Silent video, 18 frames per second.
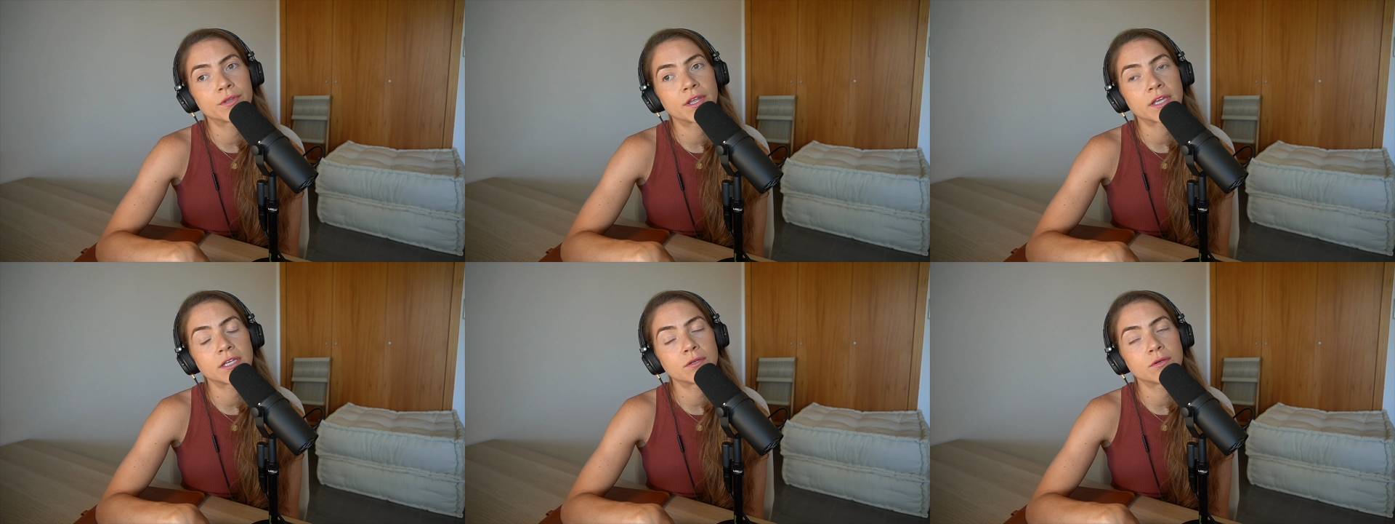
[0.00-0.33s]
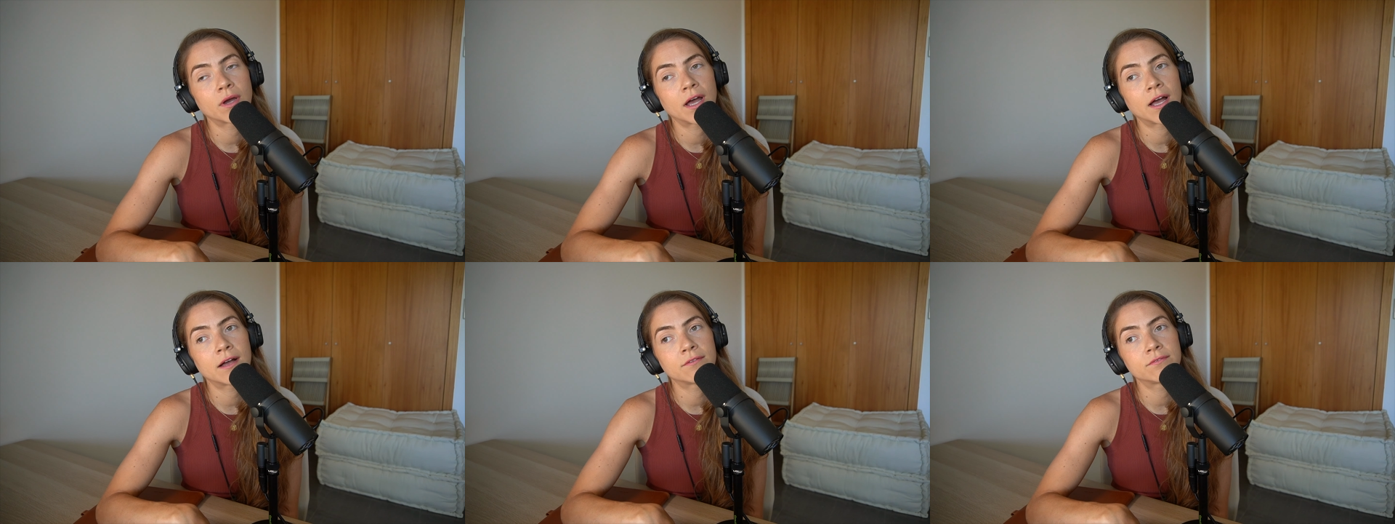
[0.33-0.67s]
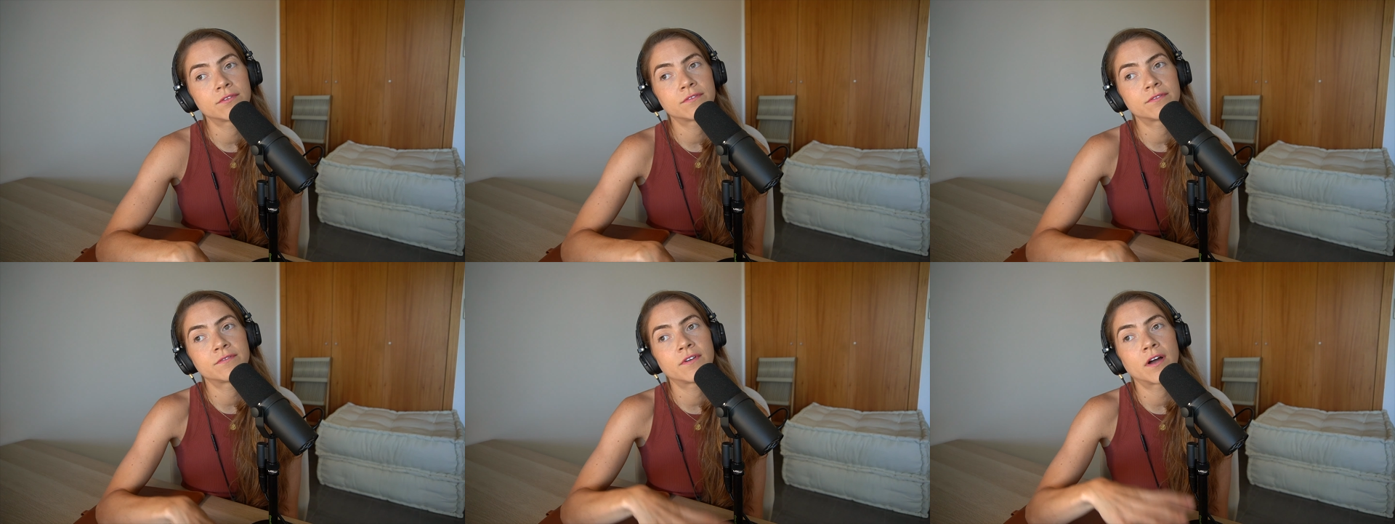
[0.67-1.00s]
that you have
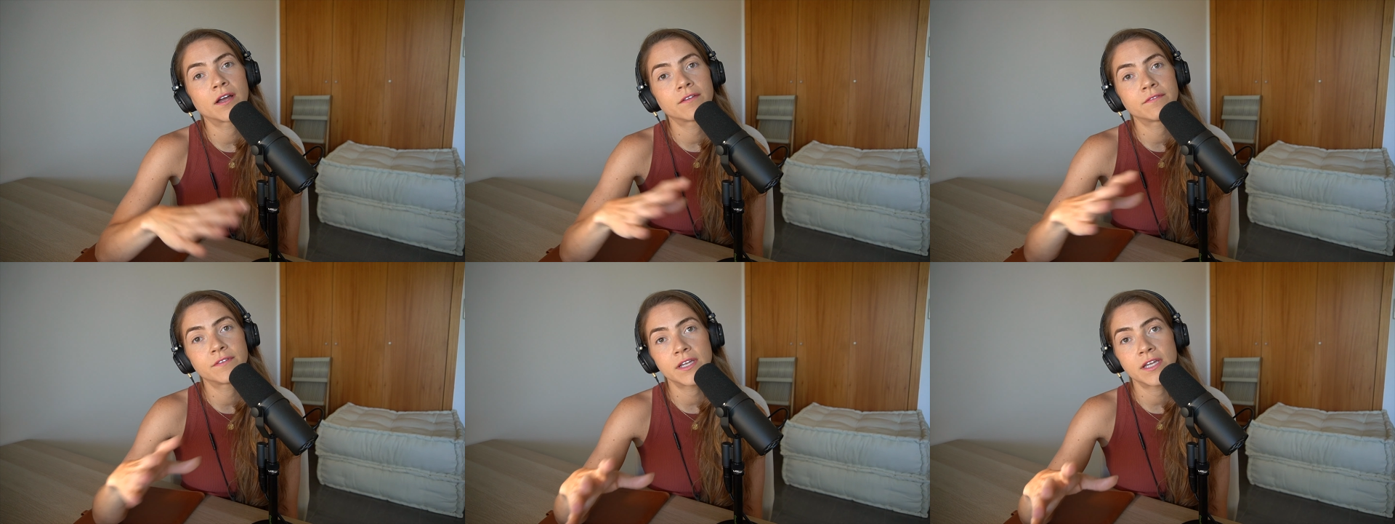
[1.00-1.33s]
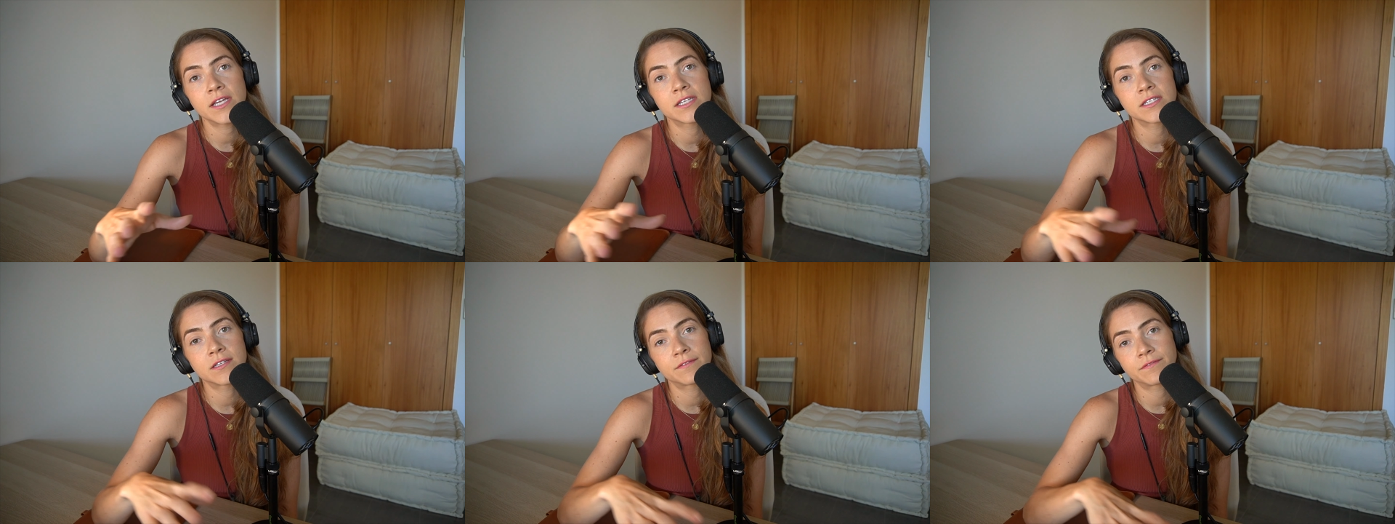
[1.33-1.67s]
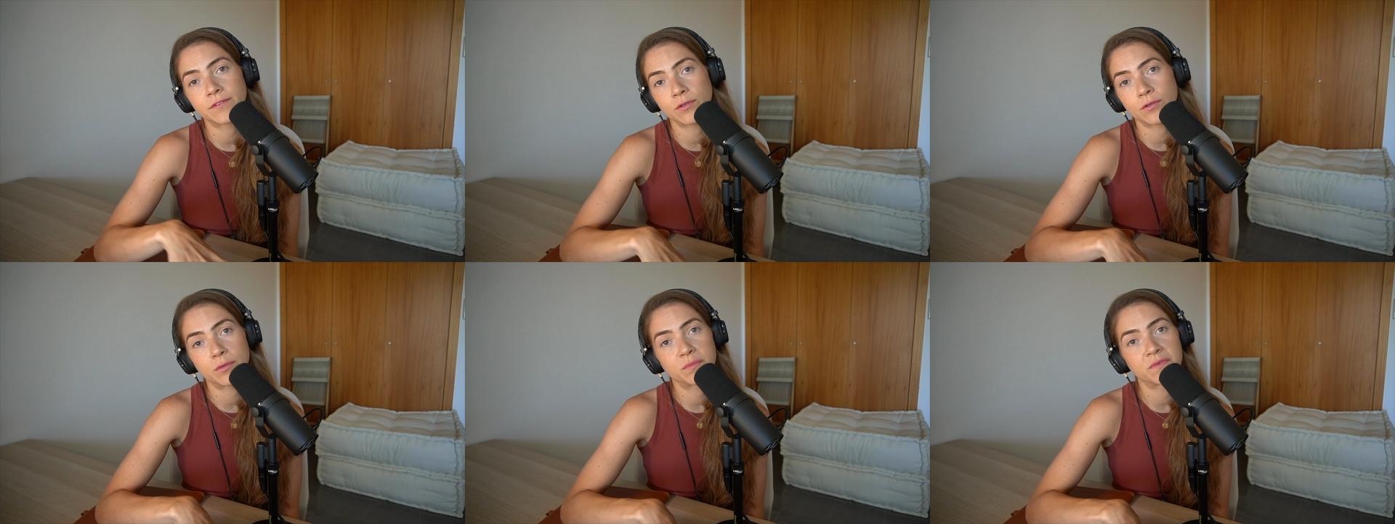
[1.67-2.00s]
of five years if
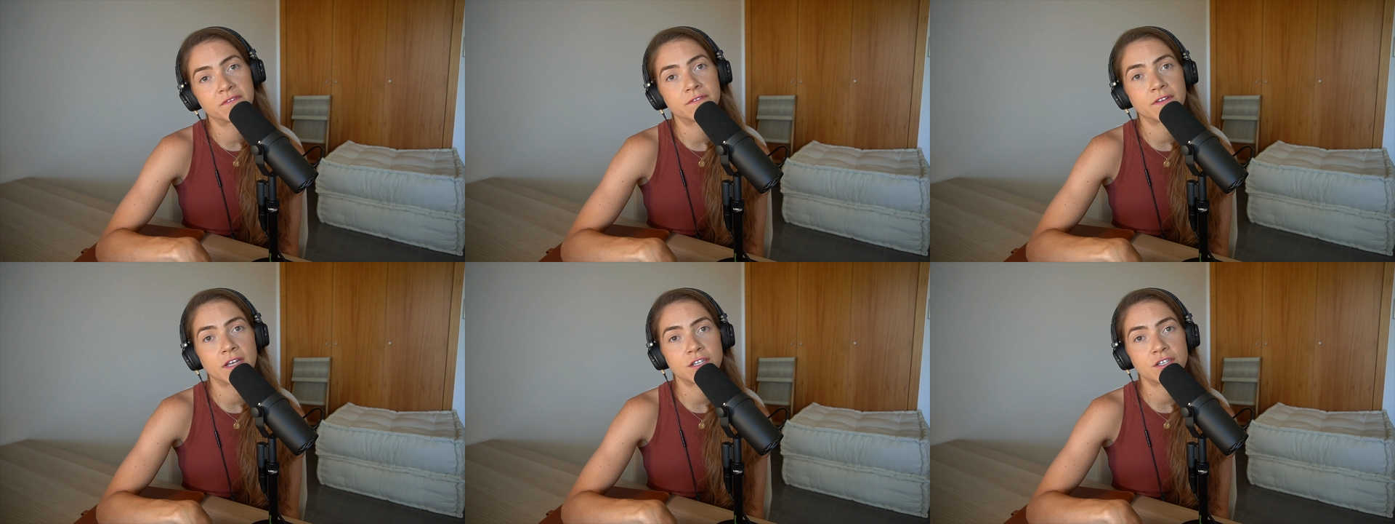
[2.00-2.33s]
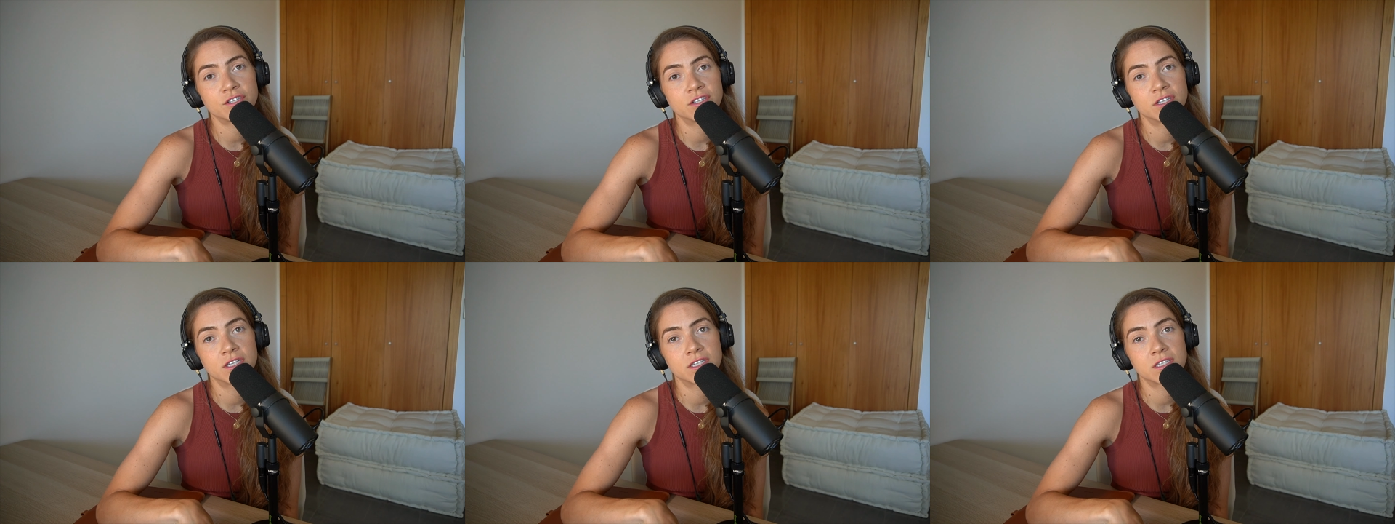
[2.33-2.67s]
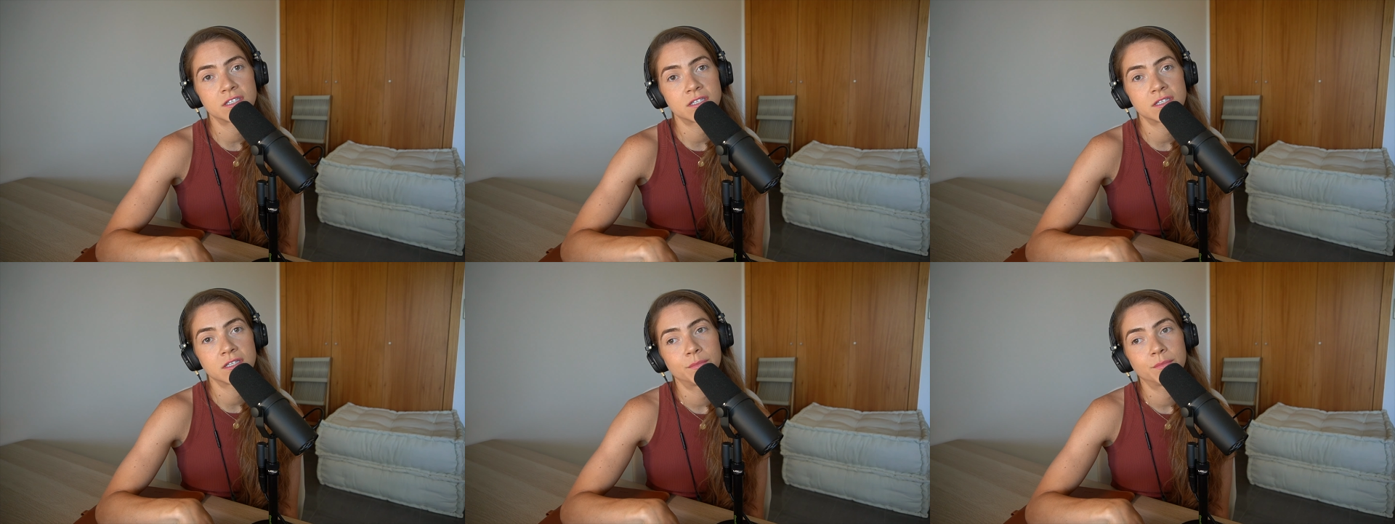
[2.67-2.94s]
you're a perfectionist,